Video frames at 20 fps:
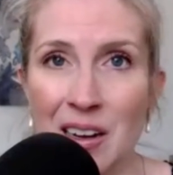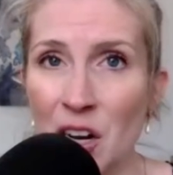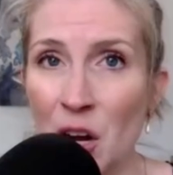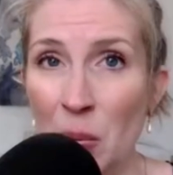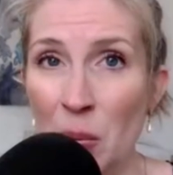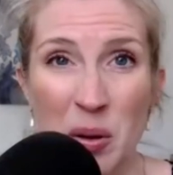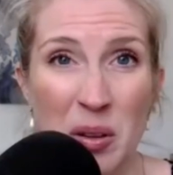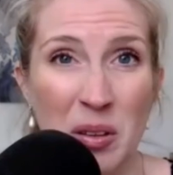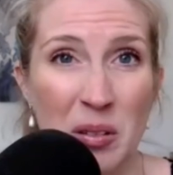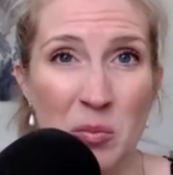
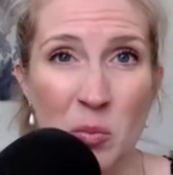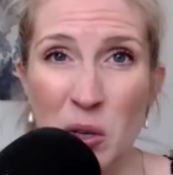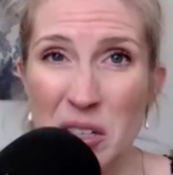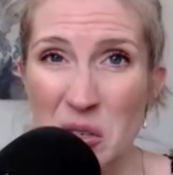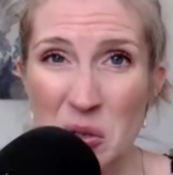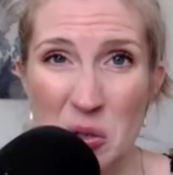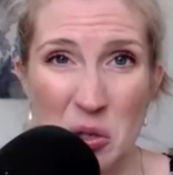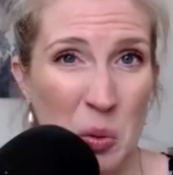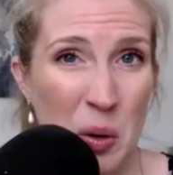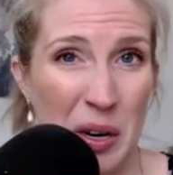
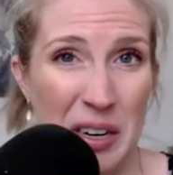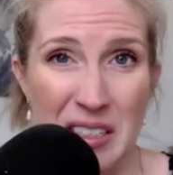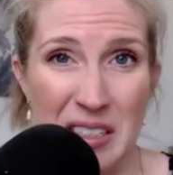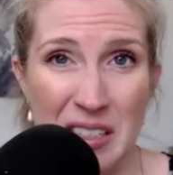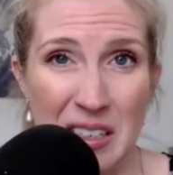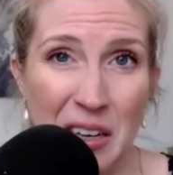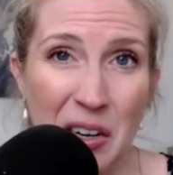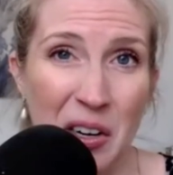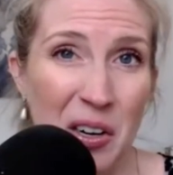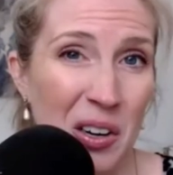once or twice
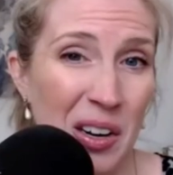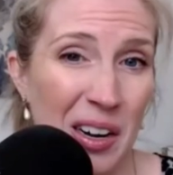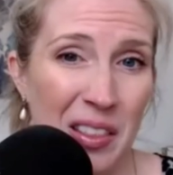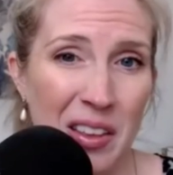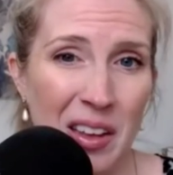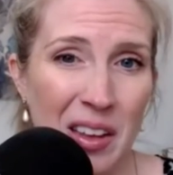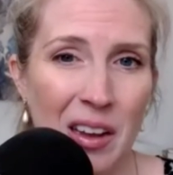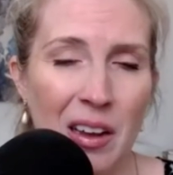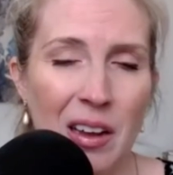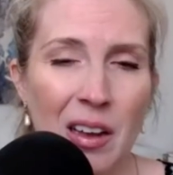a year, I
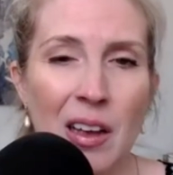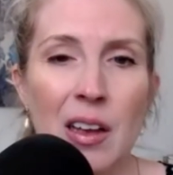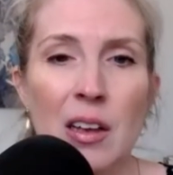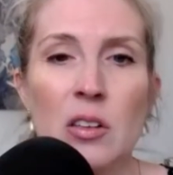think.